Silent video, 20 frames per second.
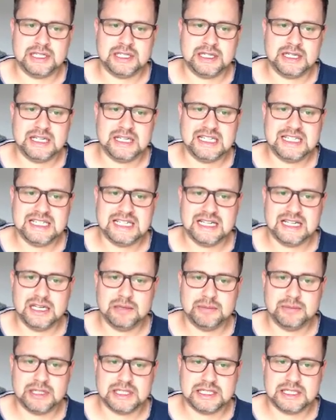
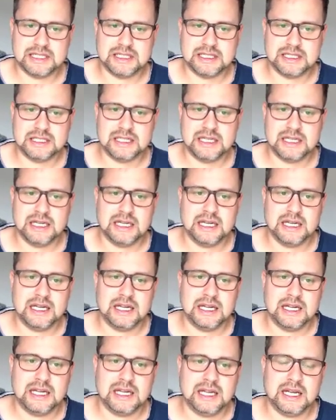delimited,
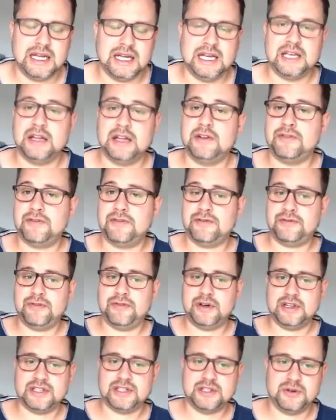and if
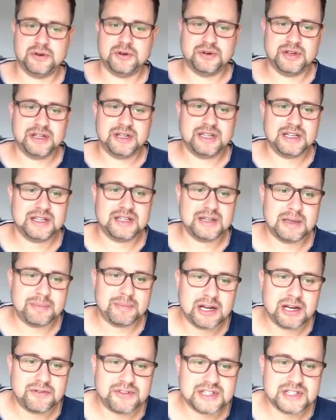so, a part
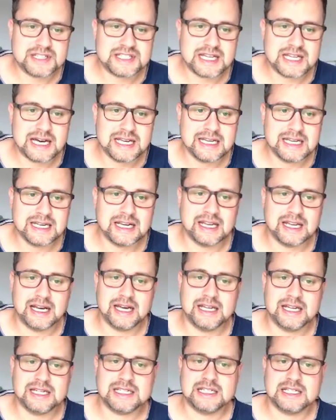of this is
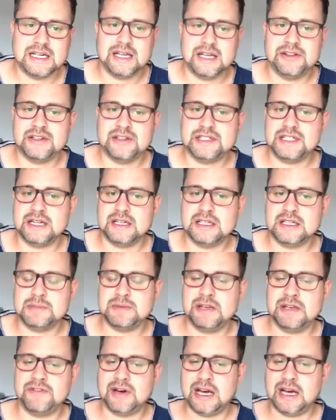underlined, and this tells me if
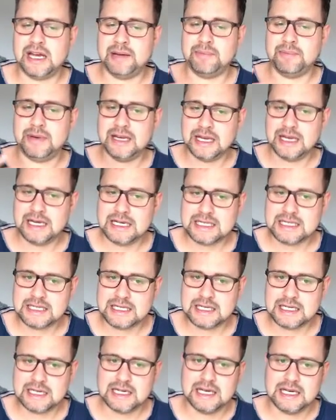I am
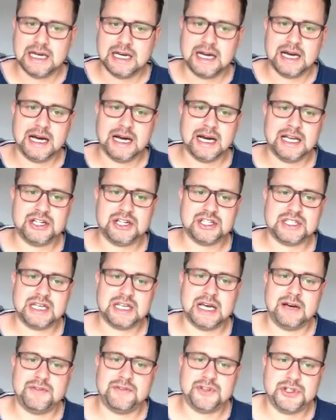lazy, I just
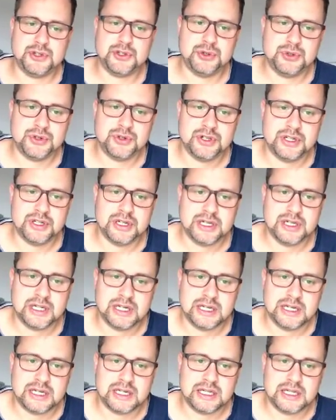have to
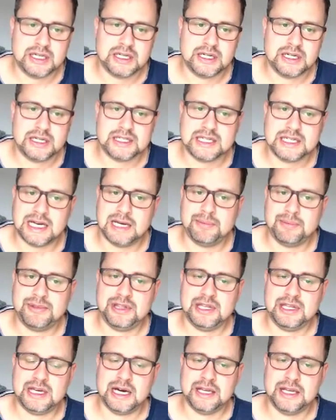type the
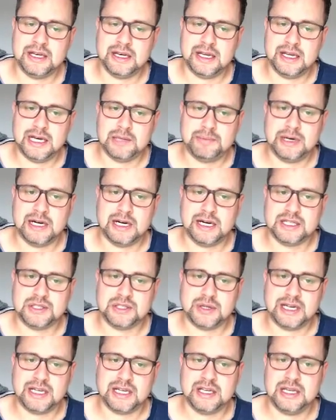underlined part. So I can